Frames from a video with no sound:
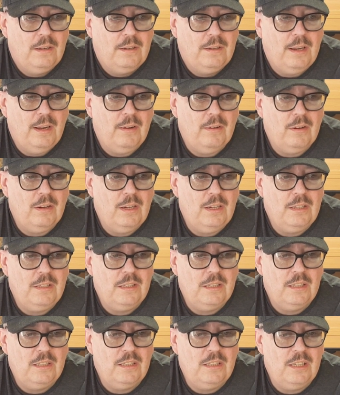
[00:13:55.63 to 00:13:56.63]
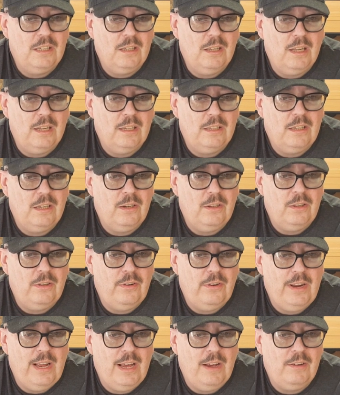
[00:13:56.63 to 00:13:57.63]
So guys, until I do the
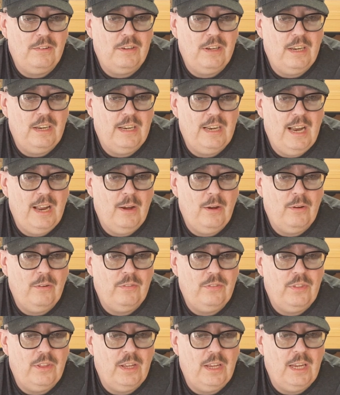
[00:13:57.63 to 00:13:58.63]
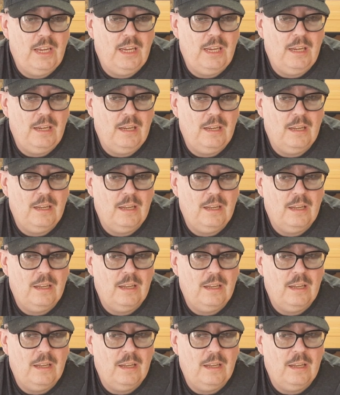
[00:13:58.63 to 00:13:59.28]
rehousing now of the